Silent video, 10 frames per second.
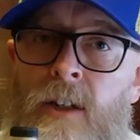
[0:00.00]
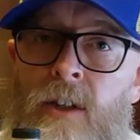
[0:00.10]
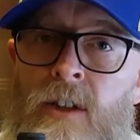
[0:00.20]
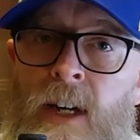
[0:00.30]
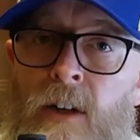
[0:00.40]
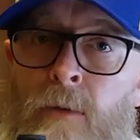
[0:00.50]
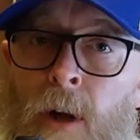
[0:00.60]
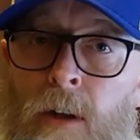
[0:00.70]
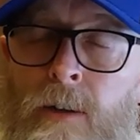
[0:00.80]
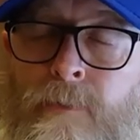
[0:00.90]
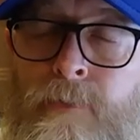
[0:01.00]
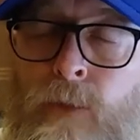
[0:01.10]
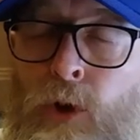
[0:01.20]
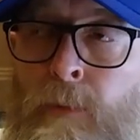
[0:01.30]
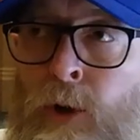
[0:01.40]
single malt,
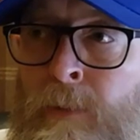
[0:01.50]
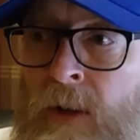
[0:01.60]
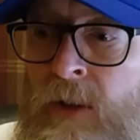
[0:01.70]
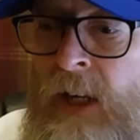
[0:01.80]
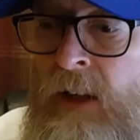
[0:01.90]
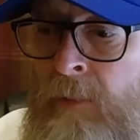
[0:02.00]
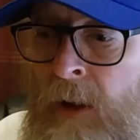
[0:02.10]
two Bushmill single